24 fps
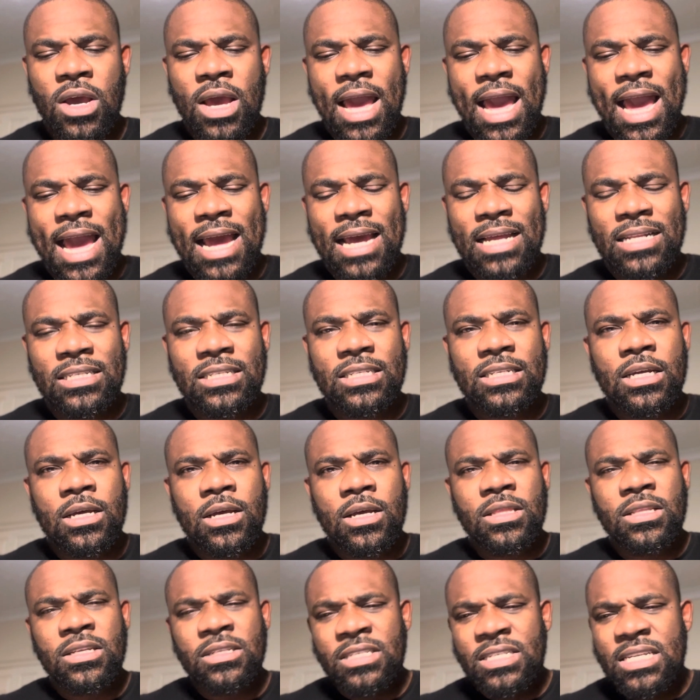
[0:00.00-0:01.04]
and
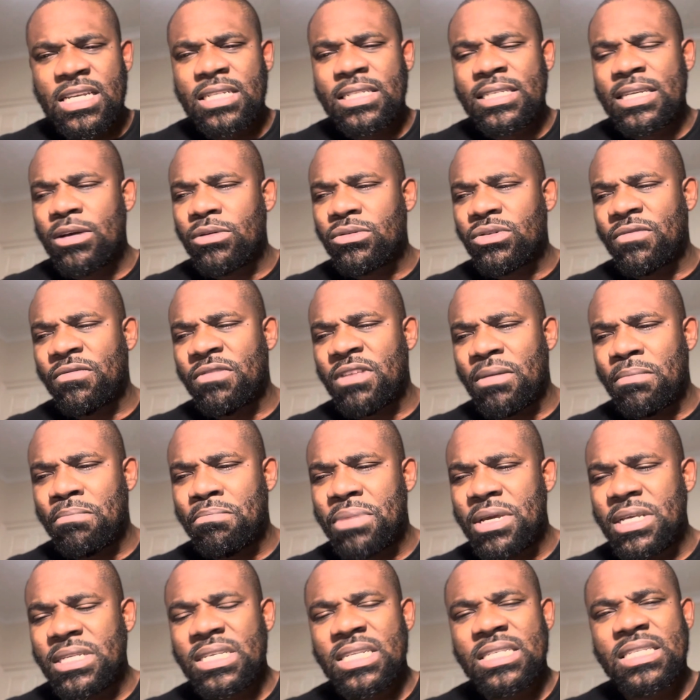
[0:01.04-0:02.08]
the details of their
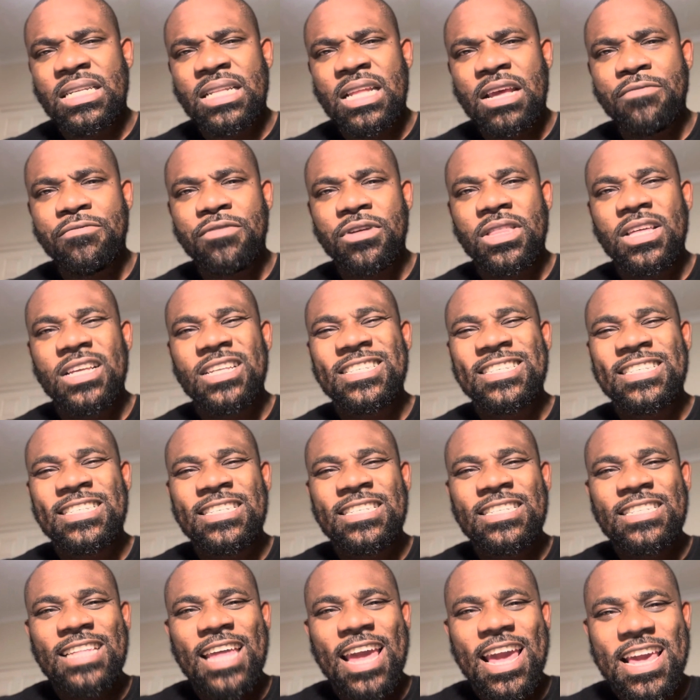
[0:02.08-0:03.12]
business and everything
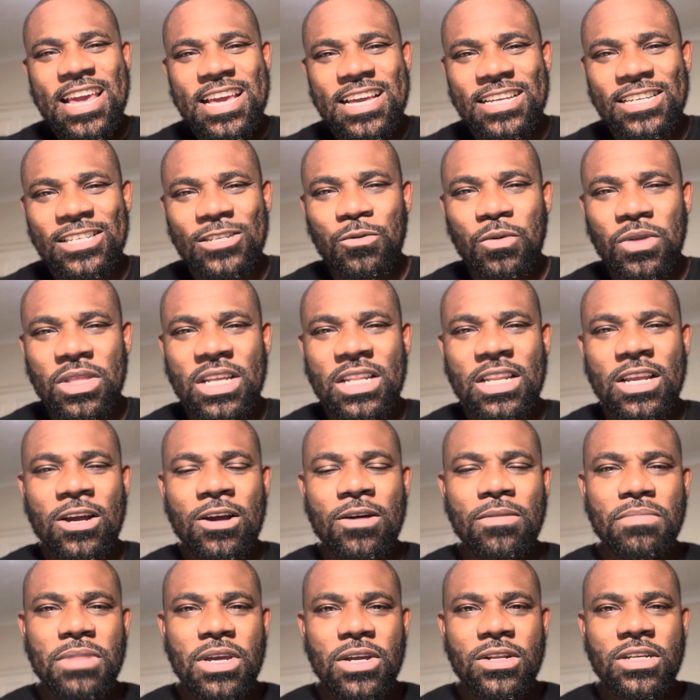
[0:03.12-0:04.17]
stays within the
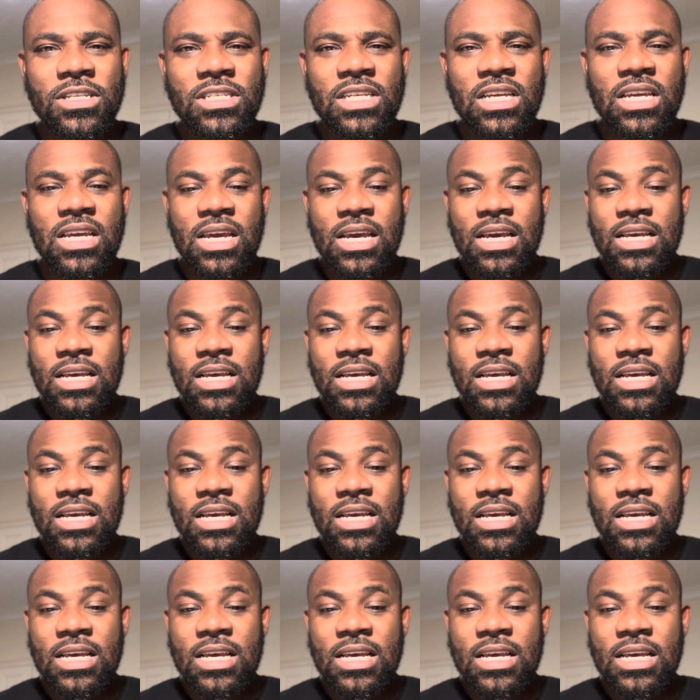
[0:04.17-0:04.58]
community.